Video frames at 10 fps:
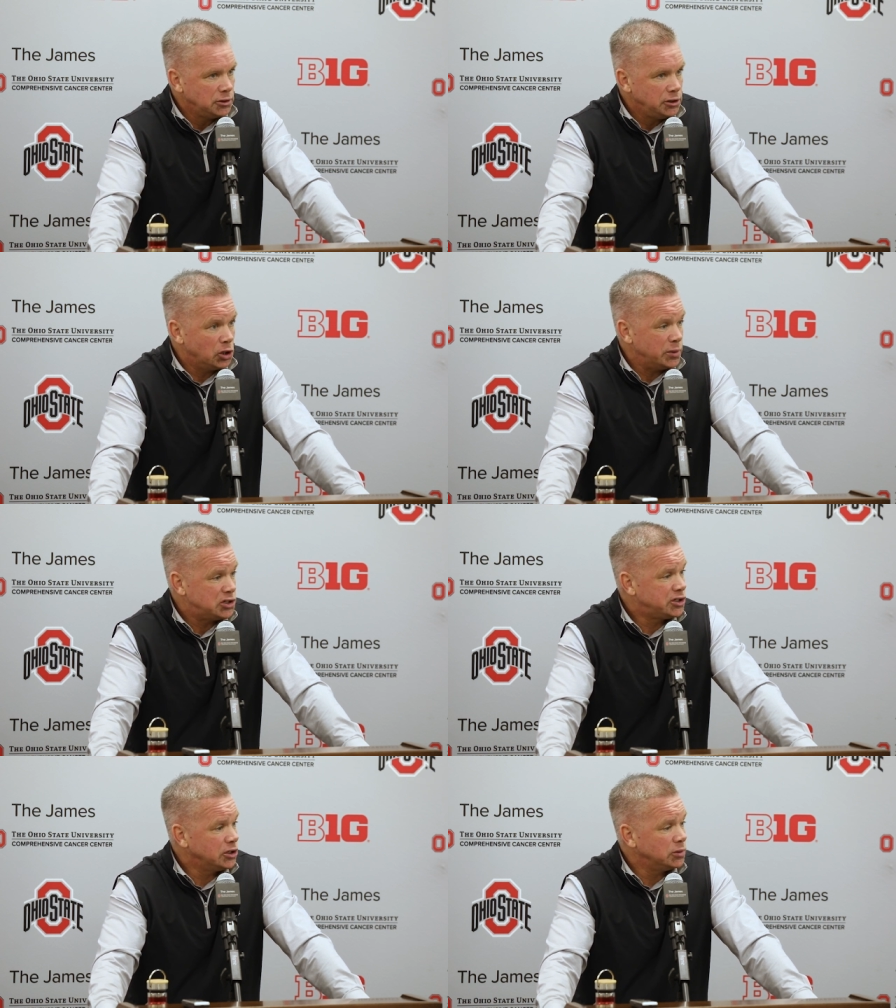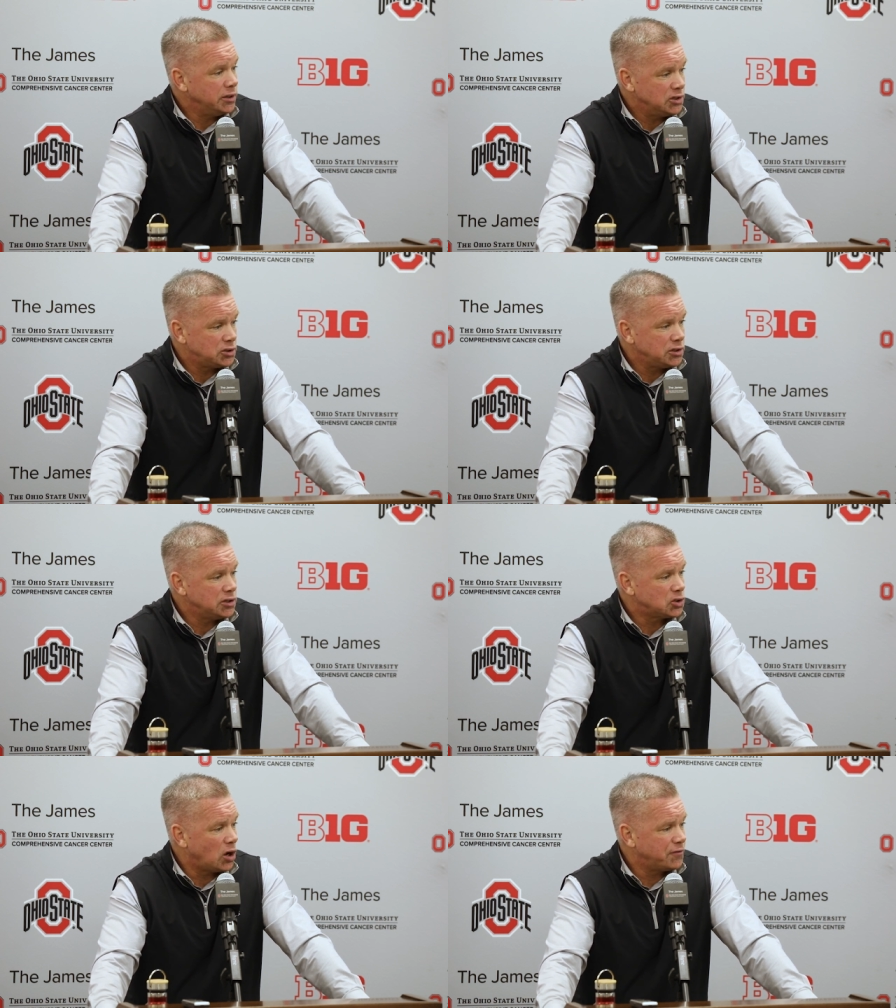you know, he's still, his,
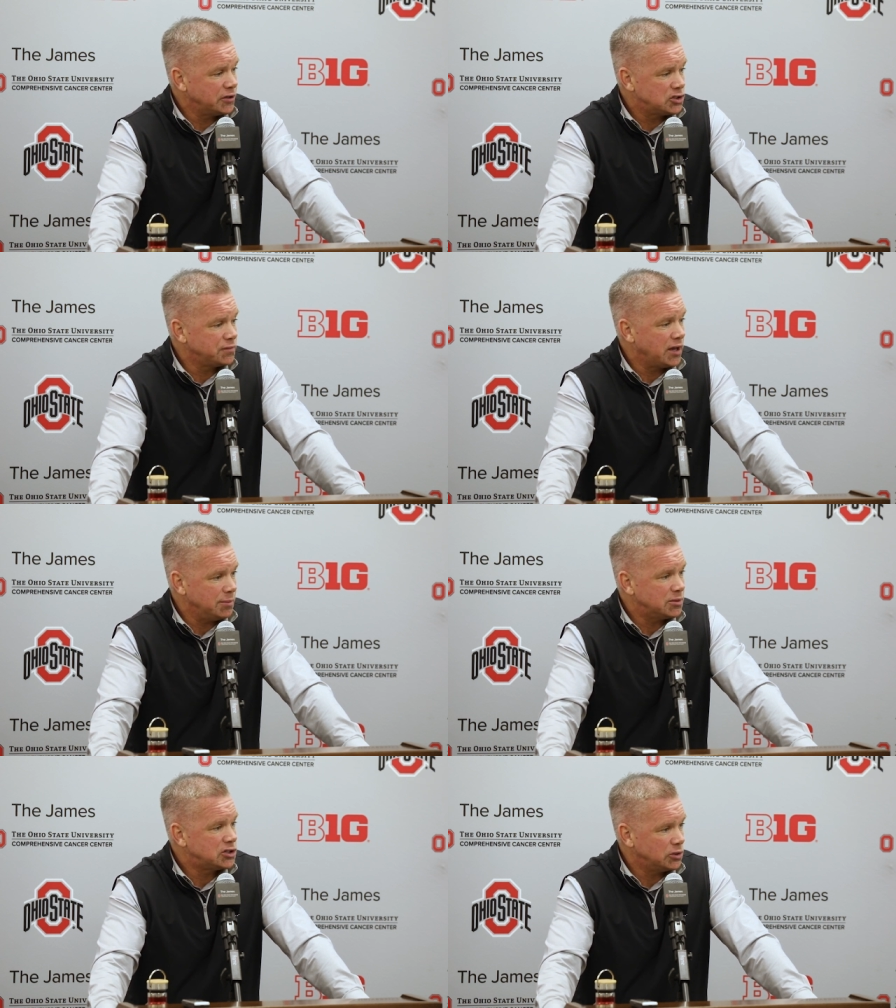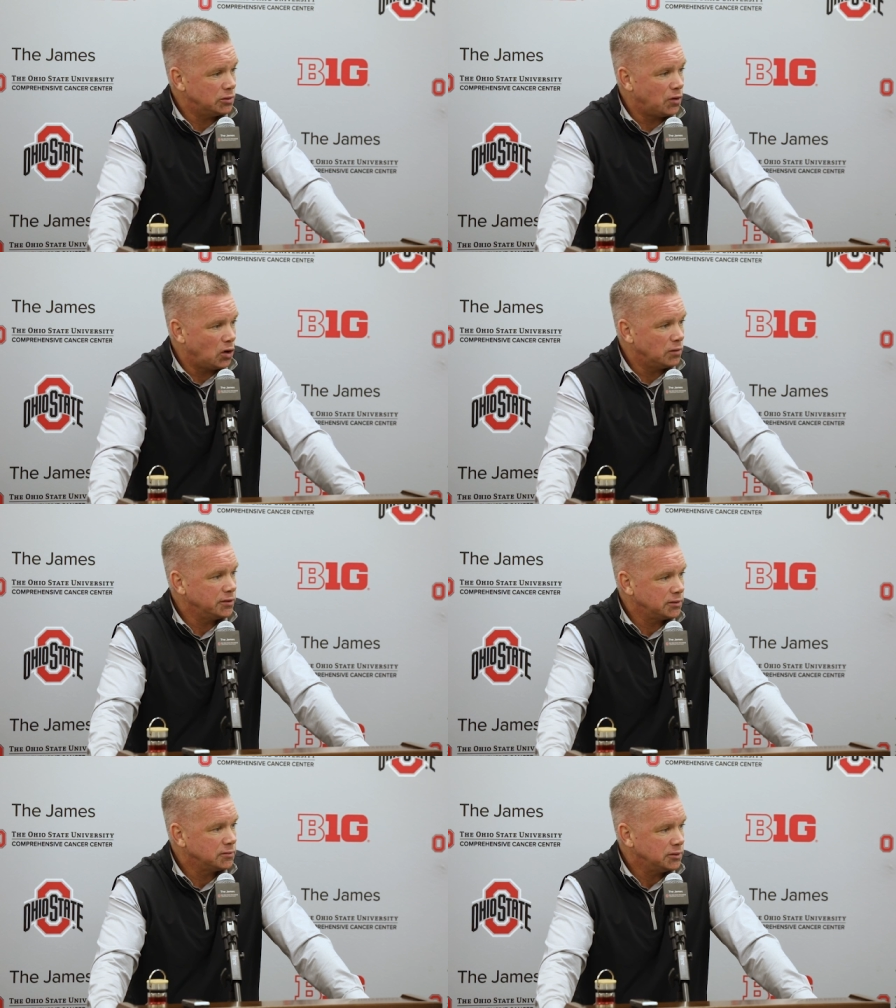his offensive game is still
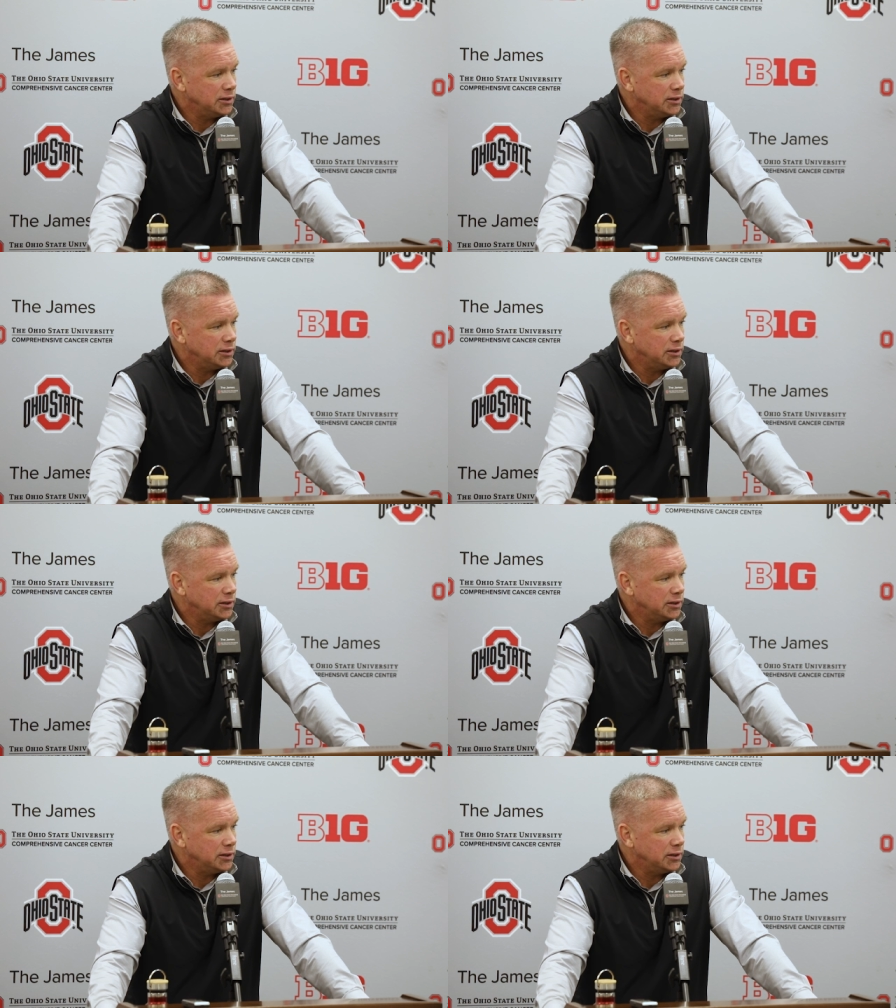evolving.